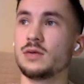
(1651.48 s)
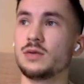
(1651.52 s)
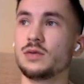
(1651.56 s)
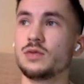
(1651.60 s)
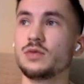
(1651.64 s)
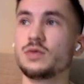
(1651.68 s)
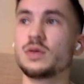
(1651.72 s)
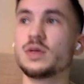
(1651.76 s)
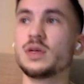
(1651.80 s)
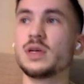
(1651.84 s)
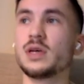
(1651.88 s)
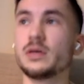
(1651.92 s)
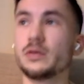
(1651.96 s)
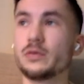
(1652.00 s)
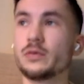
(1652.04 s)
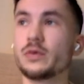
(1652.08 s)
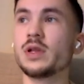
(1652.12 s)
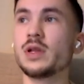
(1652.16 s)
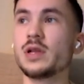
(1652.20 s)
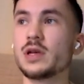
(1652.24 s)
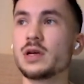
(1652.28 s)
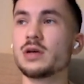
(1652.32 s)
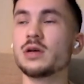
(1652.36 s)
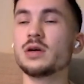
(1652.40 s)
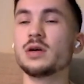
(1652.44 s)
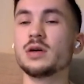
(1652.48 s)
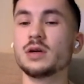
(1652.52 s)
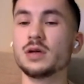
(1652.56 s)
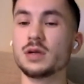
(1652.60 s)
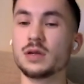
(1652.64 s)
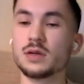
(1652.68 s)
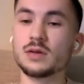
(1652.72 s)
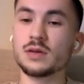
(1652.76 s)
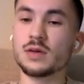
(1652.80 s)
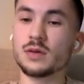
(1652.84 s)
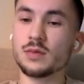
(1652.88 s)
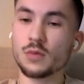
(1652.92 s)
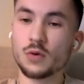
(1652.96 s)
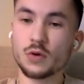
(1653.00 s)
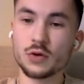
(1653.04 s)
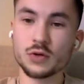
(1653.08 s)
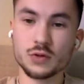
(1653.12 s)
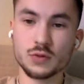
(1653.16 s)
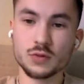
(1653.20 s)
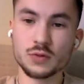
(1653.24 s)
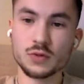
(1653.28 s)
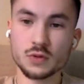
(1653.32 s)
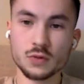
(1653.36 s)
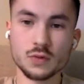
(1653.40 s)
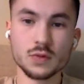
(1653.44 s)
you get really good the more
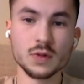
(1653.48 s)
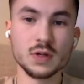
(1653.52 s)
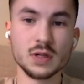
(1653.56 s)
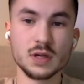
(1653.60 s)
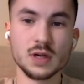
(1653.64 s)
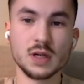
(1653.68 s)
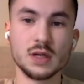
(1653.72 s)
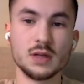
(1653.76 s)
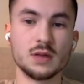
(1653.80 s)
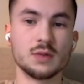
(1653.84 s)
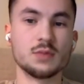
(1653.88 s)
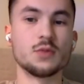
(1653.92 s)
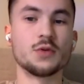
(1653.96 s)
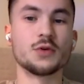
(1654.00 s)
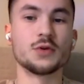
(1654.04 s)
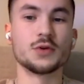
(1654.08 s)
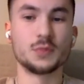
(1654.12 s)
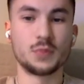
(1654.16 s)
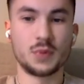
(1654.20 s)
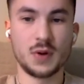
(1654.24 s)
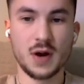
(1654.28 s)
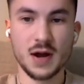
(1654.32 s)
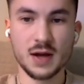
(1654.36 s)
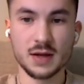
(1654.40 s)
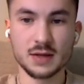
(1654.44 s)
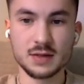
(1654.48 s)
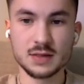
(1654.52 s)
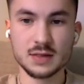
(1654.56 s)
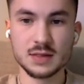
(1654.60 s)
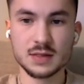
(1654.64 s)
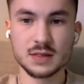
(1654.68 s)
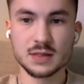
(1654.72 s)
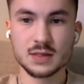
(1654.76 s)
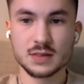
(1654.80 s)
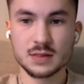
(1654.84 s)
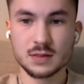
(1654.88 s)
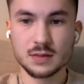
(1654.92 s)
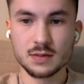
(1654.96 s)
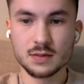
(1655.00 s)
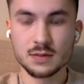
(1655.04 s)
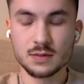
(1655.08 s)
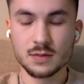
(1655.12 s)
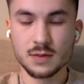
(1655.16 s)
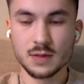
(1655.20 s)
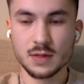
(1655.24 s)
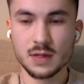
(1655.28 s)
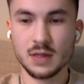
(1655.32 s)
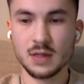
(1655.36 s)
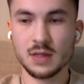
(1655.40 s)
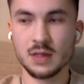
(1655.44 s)
you do it and the more you practice
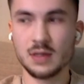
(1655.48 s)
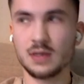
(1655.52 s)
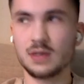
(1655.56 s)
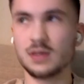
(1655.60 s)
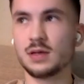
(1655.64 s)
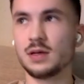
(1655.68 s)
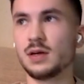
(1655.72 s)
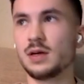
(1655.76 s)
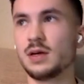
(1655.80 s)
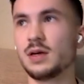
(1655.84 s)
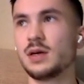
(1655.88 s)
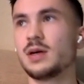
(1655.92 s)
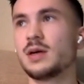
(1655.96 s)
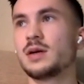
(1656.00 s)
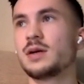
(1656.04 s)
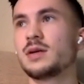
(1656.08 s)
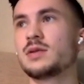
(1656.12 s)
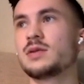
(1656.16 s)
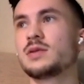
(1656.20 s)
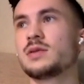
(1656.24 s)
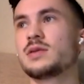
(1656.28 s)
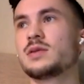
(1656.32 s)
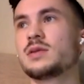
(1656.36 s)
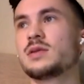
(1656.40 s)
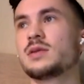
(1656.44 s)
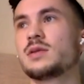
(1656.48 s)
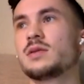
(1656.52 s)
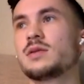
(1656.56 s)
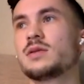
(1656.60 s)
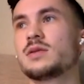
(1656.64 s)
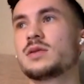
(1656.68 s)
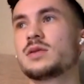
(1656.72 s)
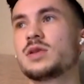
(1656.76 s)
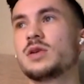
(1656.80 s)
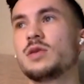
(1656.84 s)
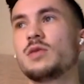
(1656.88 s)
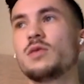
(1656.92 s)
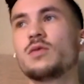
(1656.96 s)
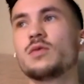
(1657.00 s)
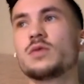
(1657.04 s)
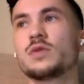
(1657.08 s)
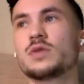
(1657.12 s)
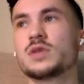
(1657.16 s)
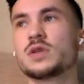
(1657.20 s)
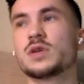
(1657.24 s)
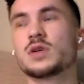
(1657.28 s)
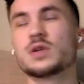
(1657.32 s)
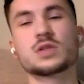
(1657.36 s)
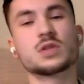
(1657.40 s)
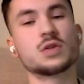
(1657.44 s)
and uh, to,
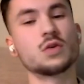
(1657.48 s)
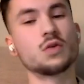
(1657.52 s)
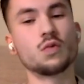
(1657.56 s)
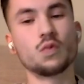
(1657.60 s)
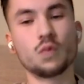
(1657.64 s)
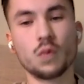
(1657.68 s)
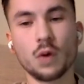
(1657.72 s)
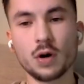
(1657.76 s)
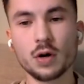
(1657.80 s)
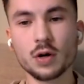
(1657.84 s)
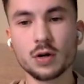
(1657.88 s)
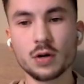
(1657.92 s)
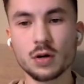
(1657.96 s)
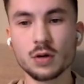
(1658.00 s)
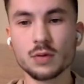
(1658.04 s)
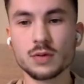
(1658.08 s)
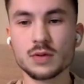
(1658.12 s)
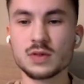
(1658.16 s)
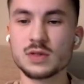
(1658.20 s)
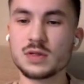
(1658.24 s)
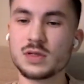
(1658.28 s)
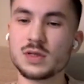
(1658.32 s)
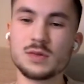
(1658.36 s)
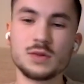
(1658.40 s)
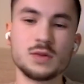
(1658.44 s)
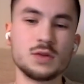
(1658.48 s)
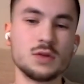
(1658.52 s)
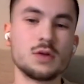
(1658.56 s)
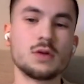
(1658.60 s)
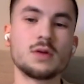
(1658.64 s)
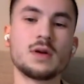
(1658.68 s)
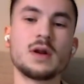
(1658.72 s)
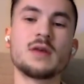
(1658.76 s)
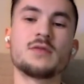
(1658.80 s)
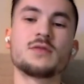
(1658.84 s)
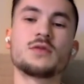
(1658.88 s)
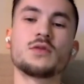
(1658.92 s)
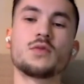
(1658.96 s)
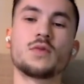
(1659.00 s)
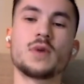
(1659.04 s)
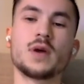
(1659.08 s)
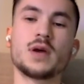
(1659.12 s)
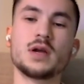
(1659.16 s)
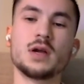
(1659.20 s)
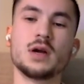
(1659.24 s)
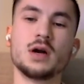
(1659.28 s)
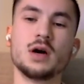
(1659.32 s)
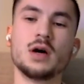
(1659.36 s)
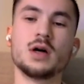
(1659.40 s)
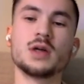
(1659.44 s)
to, to work on you don't have to
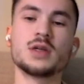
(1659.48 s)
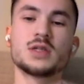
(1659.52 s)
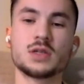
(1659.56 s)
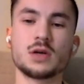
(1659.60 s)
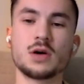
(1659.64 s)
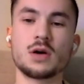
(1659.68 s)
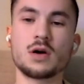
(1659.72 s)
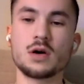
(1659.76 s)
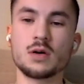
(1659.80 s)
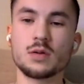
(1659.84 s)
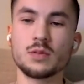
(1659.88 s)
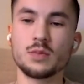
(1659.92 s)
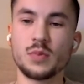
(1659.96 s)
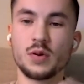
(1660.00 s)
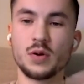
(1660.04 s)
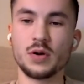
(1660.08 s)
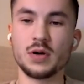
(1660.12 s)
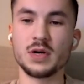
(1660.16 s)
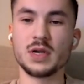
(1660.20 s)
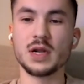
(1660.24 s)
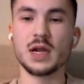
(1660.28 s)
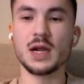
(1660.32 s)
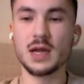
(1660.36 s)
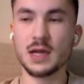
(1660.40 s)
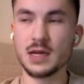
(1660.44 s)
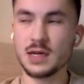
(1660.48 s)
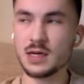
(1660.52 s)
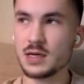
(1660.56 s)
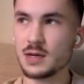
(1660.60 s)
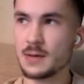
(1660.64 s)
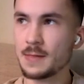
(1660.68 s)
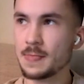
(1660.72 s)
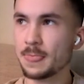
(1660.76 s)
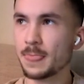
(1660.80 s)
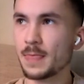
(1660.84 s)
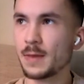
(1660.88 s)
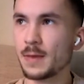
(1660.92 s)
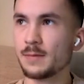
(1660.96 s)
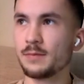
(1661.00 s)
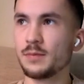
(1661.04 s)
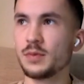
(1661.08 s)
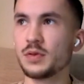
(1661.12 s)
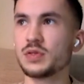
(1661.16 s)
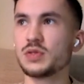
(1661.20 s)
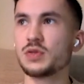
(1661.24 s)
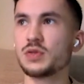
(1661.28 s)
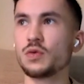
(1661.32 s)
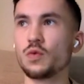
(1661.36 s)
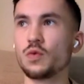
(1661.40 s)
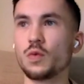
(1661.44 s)
write a song per day
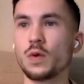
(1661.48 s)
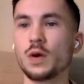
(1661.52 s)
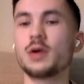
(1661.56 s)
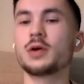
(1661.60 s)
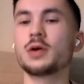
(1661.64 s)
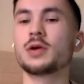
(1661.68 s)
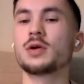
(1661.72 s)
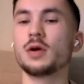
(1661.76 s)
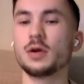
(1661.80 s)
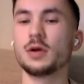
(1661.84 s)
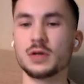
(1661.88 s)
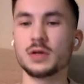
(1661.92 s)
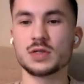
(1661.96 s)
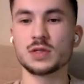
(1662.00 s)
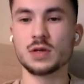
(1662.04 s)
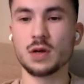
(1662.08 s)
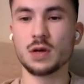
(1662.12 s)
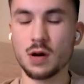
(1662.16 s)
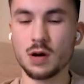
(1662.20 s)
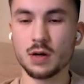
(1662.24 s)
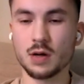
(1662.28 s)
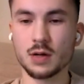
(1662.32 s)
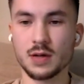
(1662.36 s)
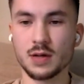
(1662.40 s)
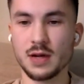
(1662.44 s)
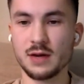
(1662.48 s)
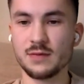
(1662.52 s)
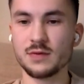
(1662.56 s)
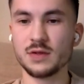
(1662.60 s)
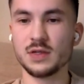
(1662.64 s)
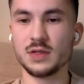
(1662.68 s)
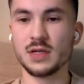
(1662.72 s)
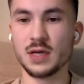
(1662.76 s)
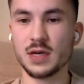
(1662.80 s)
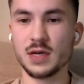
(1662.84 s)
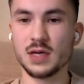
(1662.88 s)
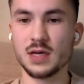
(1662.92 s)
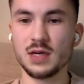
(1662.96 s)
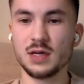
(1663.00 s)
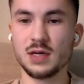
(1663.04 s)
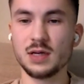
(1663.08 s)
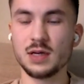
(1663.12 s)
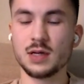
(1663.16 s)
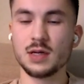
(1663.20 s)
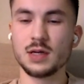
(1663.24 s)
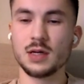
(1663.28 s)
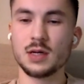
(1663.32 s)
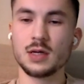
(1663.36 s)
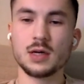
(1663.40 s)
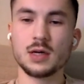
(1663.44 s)
but to work on a song every day
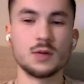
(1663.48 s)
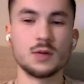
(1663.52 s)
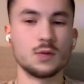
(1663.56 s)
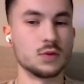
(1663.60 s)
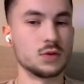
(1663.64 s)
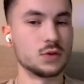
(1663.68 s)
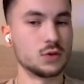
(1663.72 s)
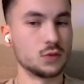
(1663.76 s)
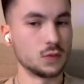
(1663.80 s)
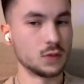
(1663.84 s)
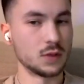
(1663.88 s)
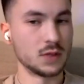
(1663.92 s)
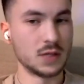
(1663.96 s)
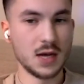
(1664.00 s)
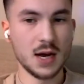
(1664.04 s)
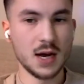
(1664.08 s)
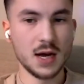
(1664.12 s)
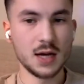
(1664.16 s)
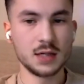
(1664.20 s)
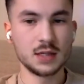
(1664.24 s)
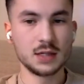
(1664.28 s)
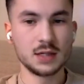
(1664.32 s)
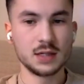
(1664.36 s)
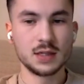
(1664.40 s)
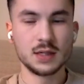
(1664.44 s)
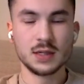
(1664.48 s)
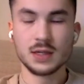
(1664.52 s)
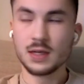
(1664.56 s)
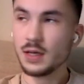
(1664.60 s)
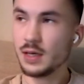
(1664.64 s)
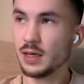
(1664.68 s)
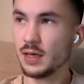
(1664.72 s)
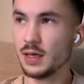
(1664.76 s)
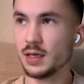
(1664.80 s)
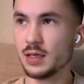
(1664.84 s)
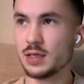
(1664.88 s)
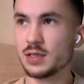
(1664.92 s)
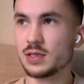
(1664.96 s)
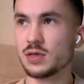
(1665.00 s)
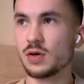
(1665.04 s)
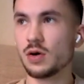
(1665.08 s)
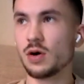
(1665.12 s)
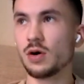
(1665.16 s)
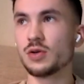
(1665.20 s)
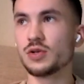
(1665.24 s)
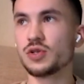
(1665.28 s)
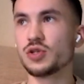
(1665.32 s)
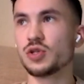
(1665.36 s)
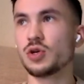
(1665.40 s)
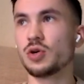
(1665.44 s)
would do a lot and to
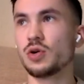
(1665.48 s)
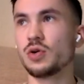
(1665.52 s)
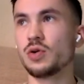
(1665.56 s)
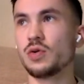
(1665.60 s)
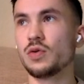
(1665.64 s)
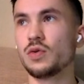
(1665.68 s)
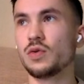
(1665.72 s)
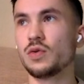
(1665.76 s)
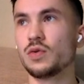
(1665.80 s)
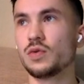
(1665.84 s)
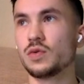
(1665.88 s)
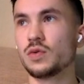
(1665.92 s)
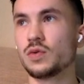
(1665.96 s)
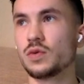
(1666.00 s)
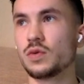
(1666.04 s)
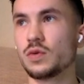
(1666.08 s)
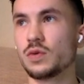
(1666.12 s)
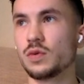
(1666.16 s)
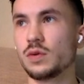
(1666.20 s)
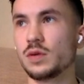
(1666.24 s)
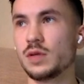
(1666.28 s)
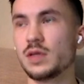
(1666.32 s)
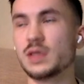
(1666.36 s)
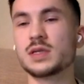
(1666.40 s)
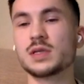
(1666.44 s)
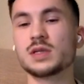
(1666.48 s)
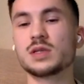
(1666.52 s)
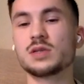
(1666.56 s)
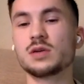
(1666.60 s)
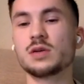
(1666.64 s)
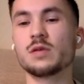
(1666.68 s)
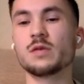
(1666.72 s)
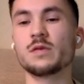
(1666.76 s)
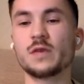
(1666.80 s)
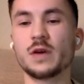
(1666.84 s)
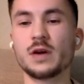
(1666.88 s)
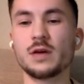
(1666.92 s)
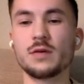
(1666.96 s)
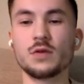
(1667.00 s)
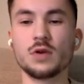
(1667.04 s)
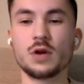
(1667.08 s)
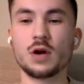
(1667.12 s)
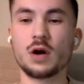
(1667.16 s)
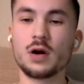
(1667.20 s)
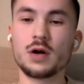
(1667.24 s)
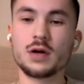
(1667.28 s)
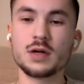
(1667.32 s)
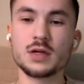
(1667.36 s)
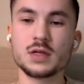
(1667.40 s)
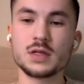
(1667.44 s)
also listen to your favorite
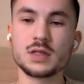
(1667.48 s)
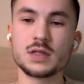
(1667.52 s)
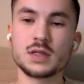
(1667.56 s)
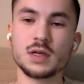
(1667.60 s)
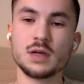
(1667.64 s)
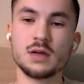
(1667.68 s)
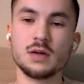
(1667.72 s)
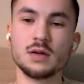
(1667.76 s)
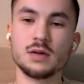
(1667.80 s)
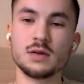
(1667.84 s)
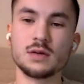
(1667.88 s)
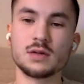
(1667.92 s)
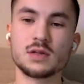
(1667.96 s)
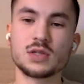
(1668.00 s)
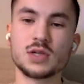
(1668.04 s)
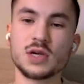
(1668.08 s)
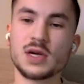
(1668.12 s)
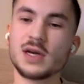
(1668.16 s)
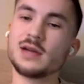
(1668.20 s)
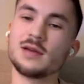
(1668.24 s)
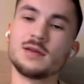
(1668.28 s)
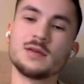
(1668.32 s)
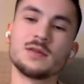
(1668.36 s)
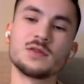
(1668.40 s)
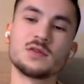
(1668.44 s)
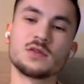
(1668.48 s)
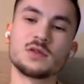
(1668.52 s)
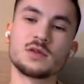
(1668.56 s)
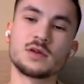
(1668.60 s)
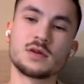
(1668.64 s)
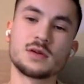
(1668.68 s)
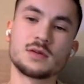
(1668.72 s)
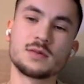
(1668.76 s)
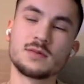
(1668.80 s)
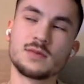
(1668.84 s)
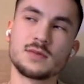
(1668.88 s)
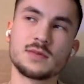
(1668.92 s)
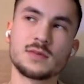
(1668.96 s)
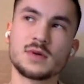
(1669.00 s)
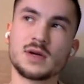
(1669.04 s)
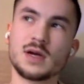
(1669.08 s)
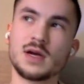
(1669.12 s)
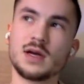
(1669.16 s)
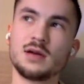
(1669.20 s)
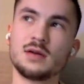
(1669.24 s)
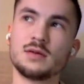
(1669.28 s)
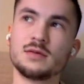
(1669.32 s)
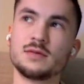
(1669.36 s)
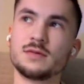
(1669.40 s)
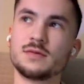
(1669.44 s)
artist and try to
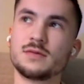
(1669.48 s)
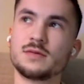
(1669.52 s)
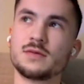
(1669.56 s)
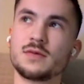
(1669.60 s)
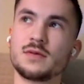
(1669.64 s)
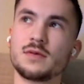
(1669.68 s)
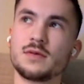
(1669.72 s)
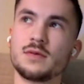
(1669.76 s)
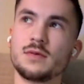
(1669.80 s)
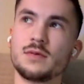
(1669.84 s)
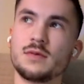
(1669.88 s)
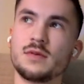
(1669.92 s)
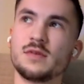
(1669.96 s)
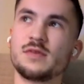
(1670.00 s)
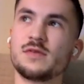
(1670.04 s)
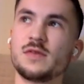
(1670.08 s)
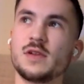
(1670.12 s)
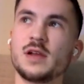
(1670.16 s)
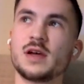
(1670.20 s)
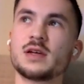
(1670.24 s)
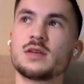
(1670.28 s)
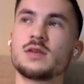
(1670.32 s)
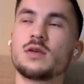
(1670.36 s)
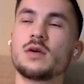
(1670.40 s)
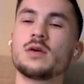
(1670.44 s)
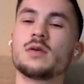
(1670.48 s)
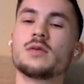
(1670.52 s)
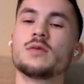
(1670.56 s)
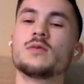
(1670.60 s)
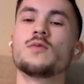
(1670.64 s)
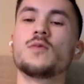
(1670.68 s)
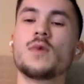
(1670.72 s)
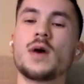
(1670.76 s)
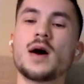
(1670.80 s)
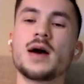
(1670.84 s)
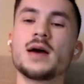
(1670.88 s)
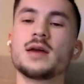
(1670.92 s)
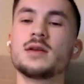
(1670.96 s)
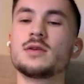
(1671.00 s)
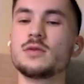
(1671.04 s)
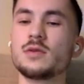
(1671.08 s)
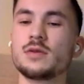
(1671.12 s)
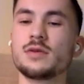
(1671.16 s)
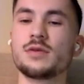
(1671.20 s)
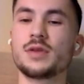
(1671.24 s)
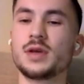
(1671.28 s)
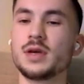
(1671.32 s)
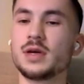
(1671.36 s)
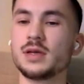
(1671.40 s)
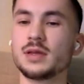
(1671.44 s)
kind of reflect on why do you
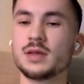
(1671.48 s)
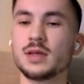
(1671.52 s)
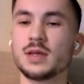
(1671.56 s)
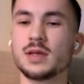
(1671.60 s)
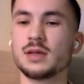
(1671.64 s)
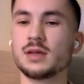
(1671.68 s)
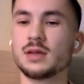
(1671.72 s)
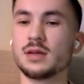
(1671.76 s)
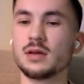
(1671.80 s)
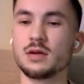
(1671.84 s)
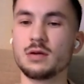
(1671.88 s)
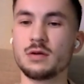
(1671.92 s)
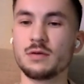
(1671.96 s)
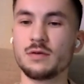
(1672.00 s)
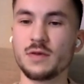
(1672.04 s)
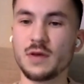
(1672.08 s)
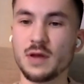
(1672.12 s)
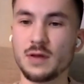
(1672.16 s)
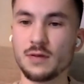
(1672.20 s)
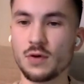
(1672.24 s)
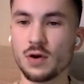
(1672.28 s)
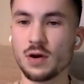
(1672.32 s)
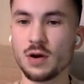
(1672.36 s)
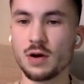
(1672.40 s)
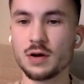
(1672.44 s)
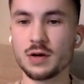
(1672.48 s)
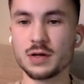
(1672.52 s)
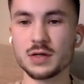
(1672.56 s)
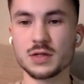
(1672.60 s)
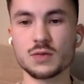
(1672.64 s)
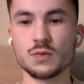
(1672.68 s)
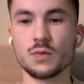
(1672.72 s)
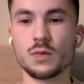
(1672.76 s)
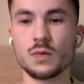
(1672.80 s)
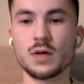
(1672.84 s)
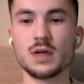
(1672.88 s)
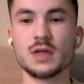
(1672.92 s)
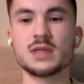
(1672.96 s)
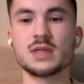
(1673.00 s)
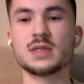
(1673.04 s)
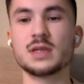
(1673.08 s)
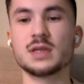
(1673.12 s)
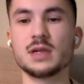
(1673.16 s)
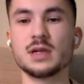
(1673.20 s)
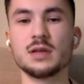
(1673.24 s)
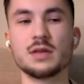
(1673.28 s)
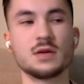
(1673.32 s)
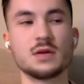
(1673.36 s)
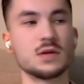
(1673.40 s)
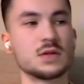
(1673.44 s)
think that they're your favorite artist? What is
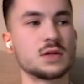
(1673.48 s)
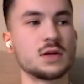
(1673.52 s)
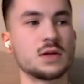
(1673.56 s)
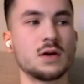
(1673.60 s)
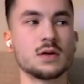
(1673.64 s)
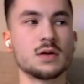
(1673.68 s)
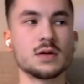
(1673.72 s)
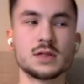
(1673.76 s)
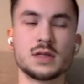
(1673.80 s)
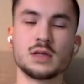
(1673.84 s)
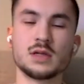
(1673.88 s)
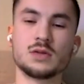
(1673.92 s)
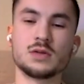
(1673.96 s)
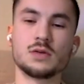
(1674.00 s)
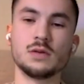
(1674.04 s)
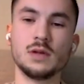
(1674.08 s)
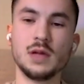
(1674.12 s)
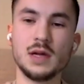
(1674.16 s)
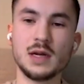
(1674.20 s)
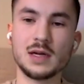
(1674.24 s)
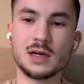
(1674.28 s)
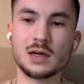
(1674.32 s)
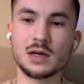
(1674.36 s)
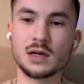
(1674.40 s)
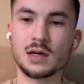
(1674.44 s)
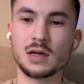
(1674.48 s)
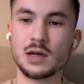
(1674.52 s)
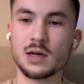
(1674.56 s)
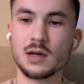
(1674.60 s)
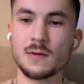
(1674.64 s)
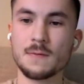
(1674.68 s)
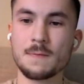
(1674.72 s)
it in their songs that you like?